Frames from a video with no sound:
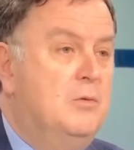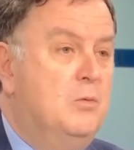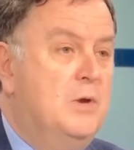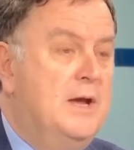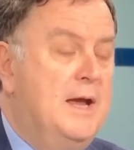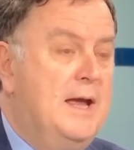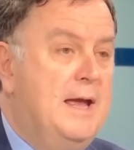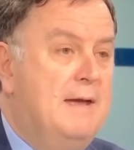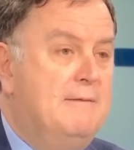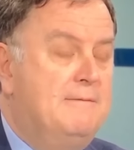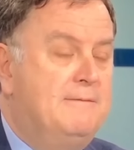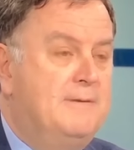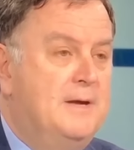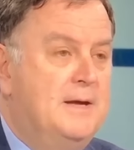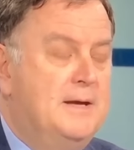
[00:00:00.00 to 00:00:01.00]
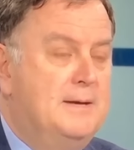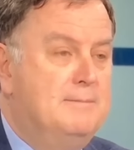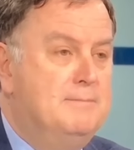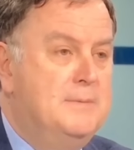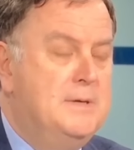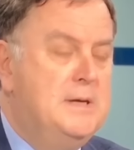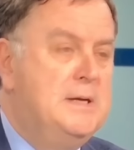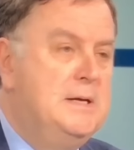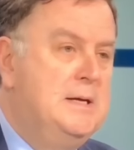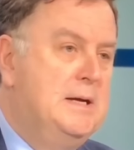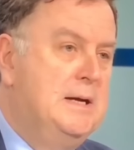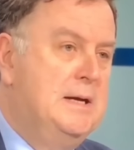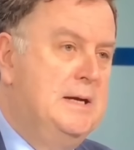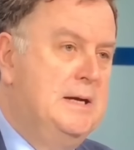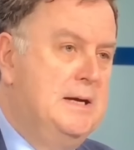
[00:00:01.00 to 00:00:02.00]
We have
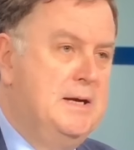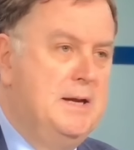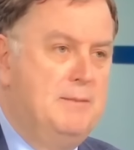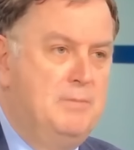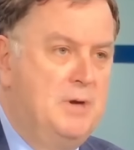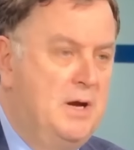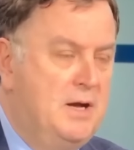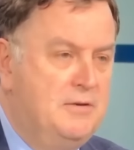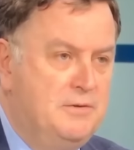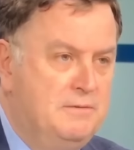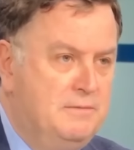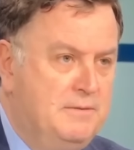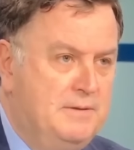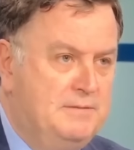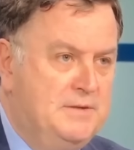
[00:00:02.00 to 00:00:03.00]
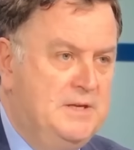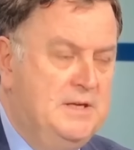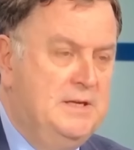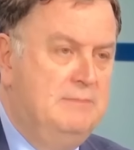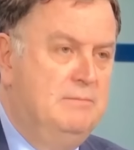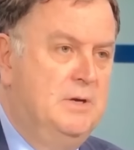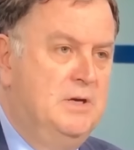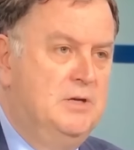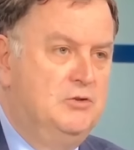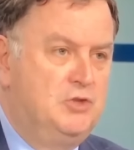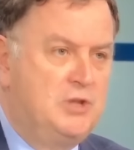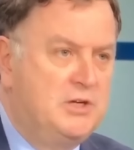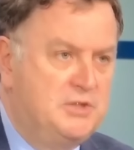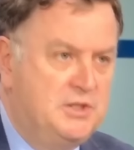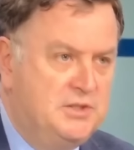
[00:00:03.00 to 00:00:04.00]
a number of 150
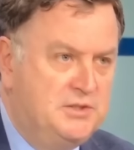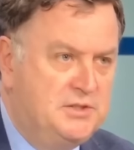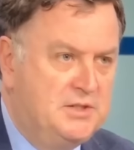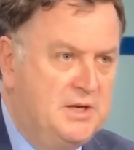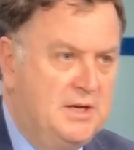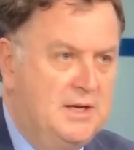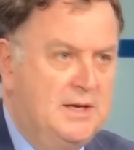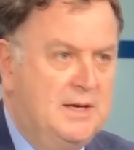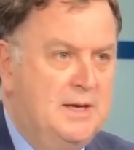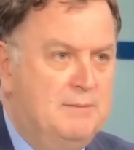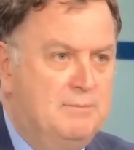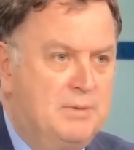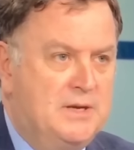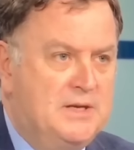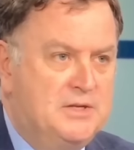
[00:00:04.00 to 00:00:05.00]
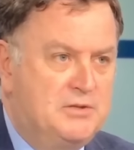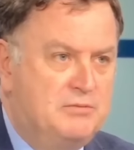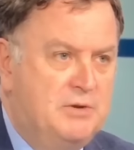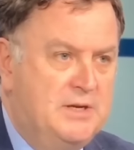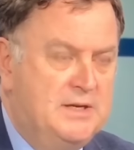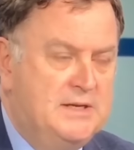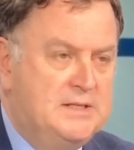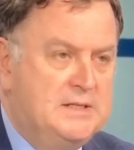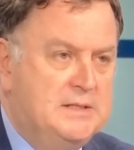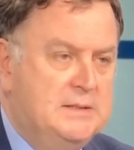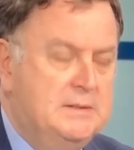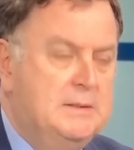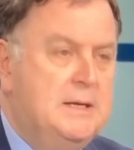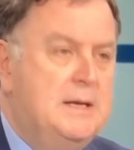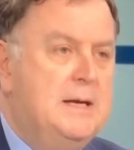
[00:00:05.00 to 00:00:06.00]
judges in place ready
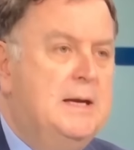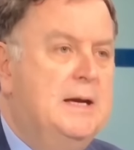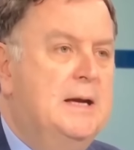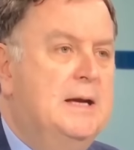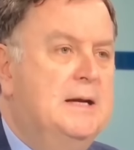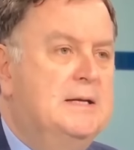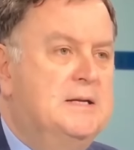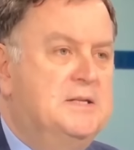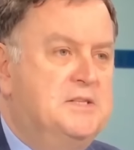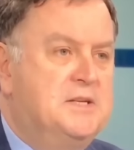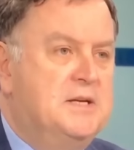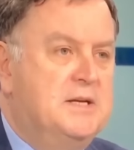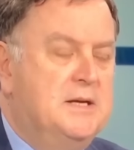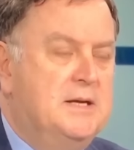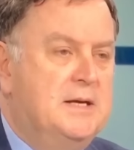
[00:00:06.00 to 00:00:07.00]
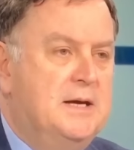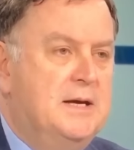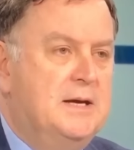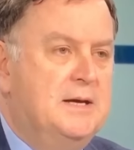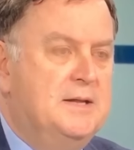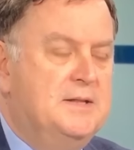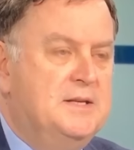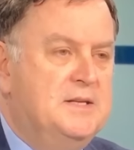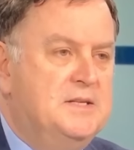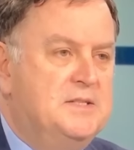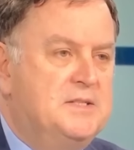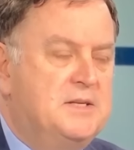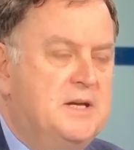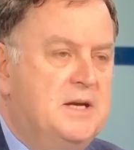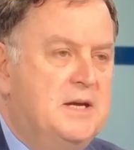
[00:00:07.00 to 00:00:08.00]
to consider
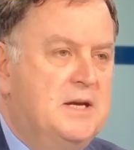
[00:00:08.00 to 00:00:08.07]
these